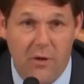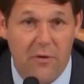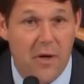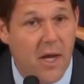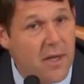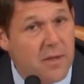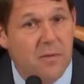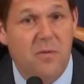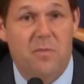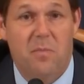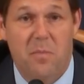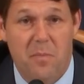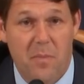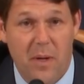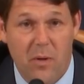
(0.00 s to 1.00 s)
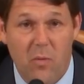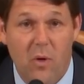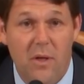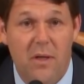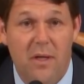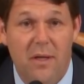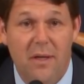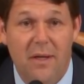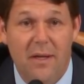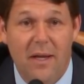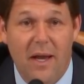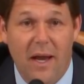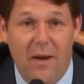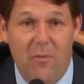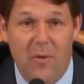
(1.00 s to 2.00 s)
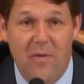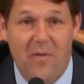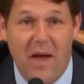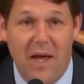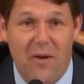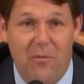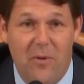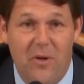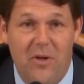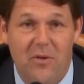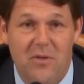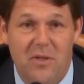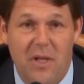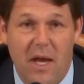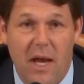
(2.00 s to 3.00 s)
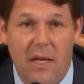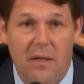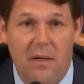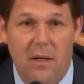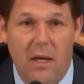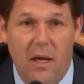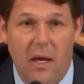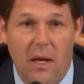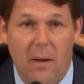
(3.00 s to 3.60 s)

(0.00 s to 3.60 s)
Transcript: nuts, big one, and we've got to reduce that.